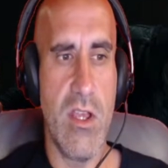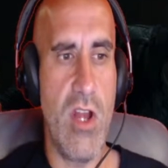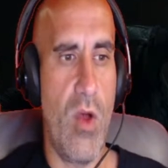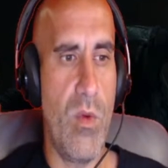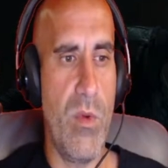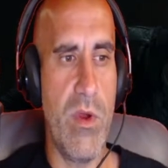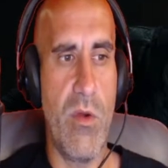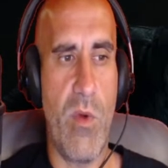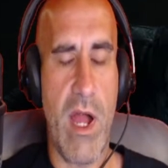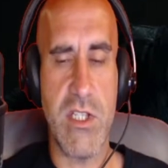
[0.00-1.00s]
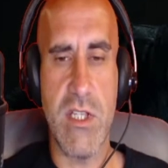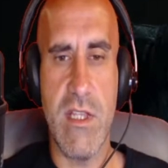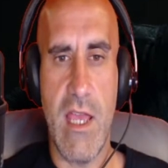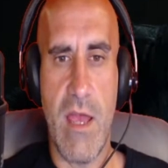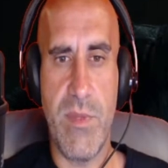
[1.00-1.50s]
when we were
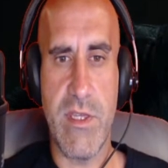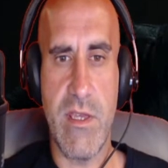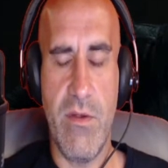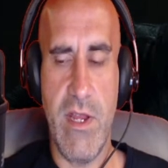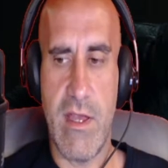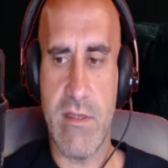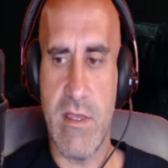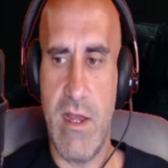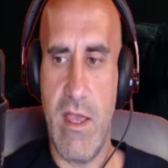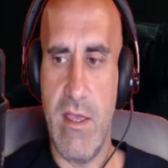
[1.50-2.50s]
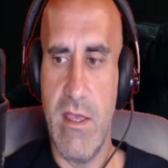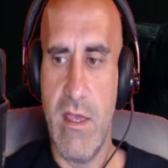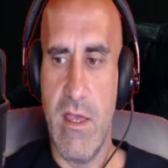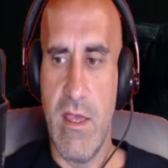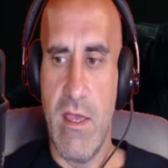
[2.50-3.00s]
watching the episode yesterday,
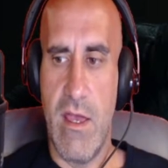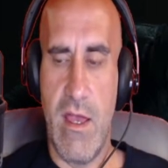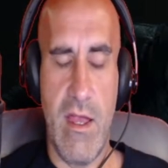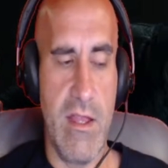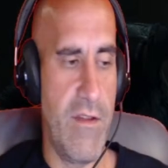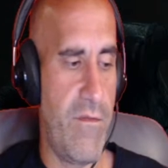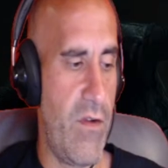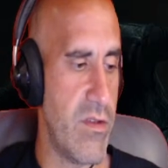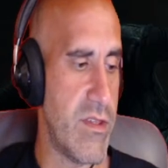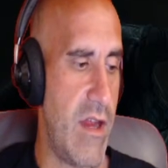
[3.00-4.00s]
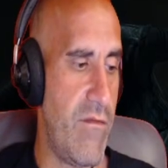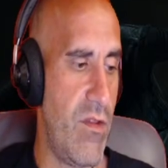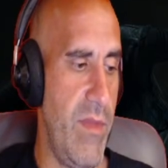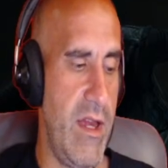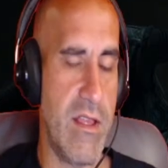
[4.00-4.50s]
in the first
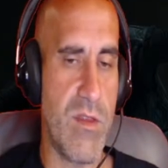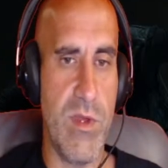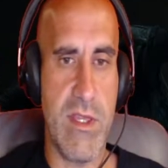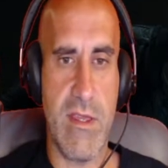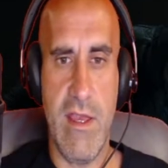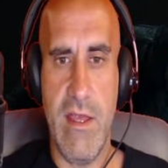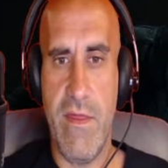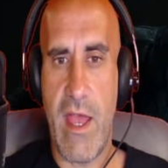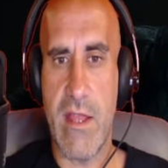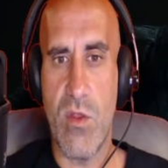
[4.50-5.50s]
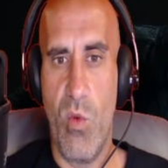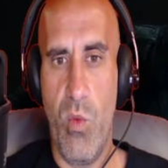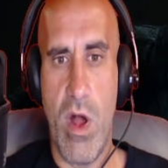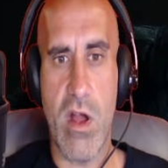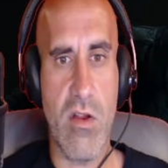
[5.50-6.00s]
several minutes, we see that the
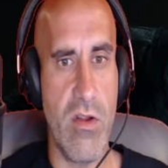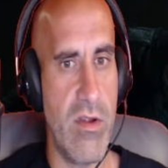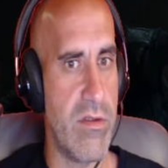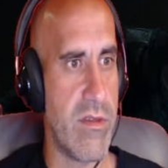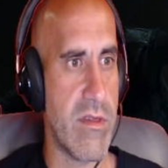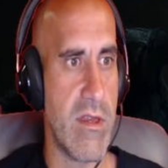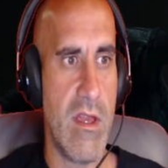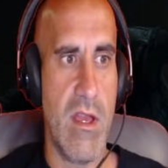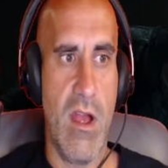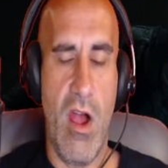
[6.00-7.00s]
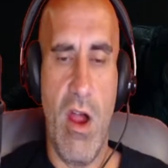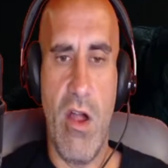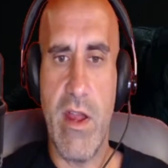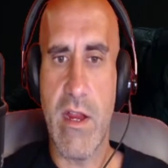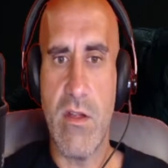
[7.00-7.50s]
walkers
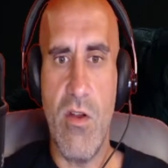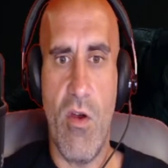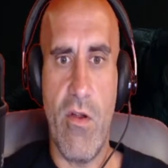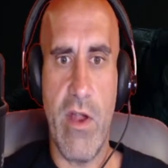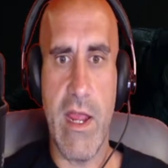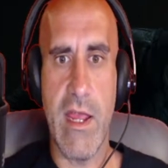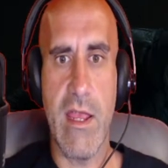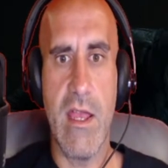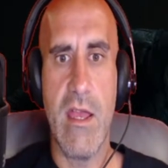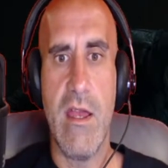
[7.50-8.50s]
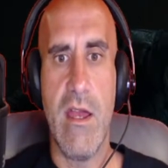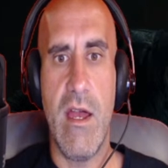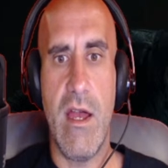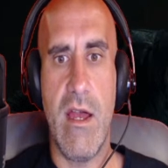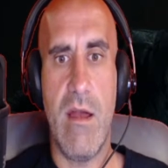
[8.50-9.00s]
are ignoring
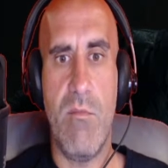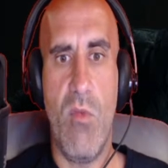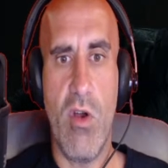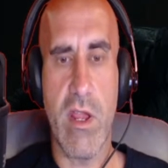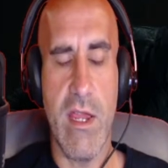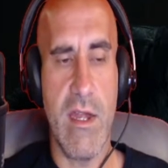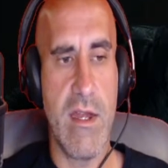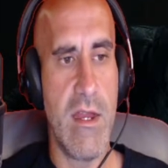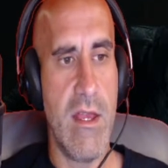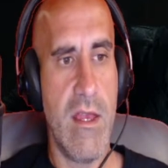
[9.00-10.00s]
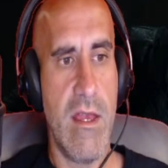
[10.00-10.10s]
Morgan.